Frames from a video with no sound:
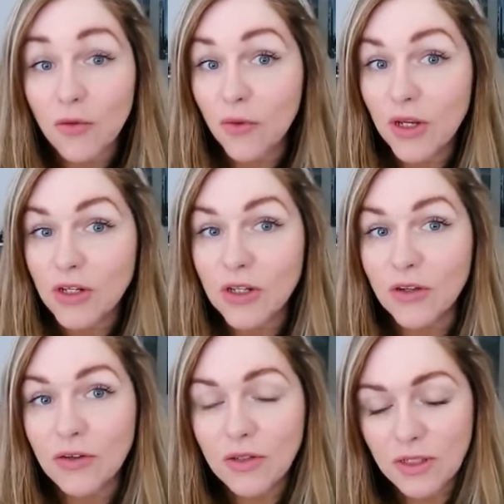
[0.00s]
what you
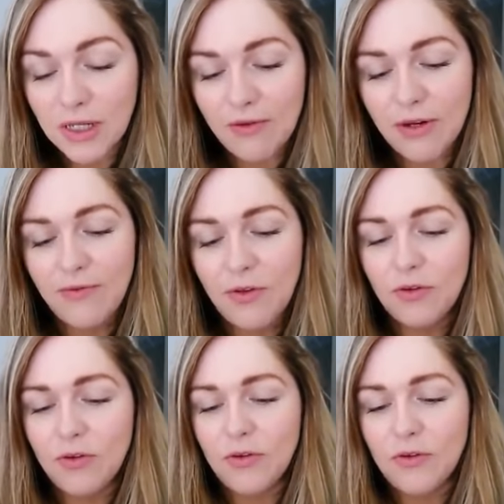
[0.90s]
do to get rid of
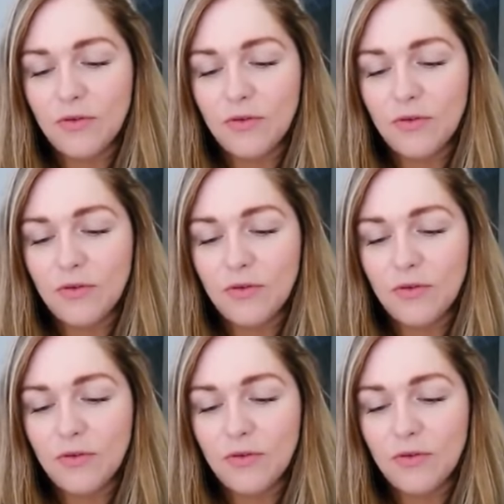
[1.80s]
your